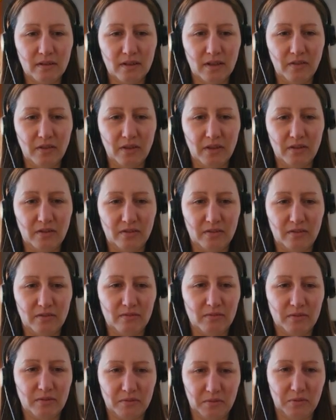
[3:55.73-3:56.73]
this
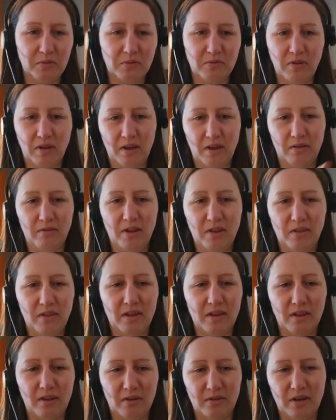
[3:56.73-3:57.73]
sort of area, they
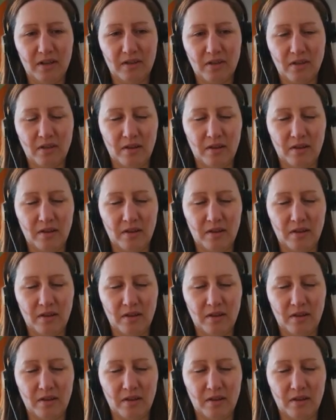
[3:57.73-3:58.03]
don't actually